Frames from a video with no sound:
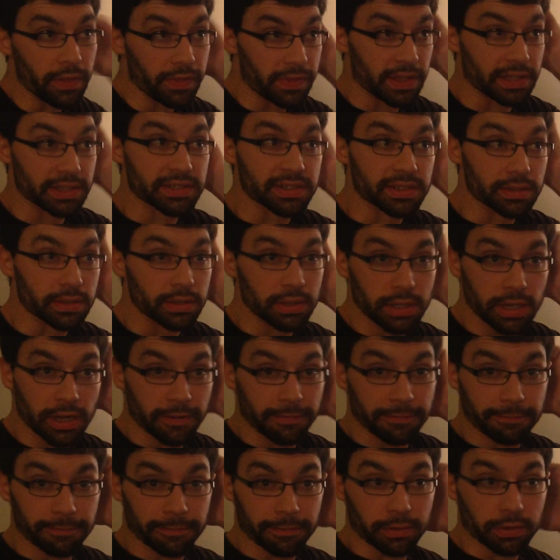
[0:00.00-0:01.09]
think that's enough
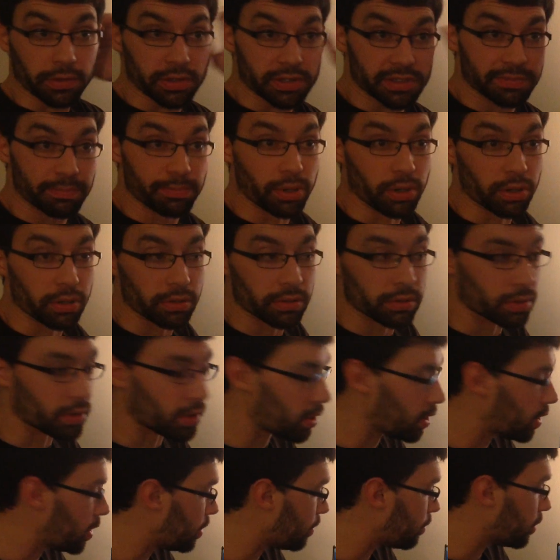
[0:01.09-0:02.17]
for this part.
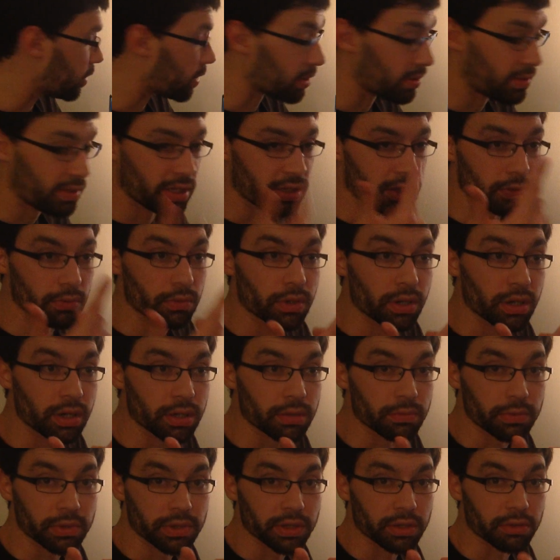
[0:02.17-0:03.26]
We'll continue
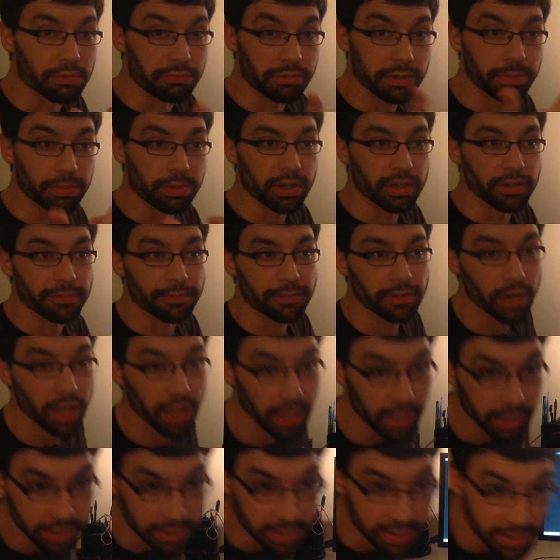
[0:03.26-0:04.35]
on with the replay
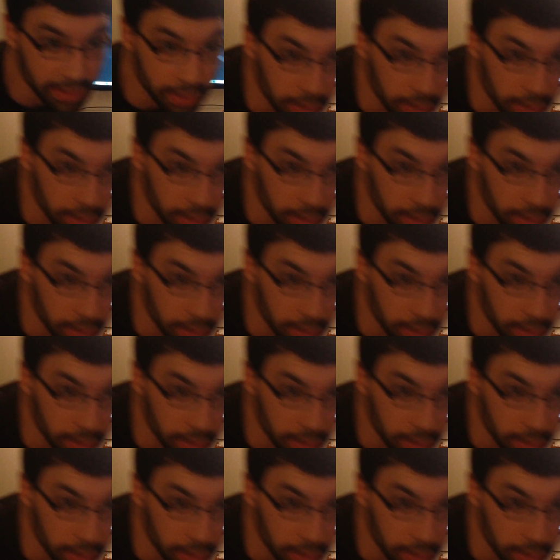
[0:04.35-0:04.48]
flags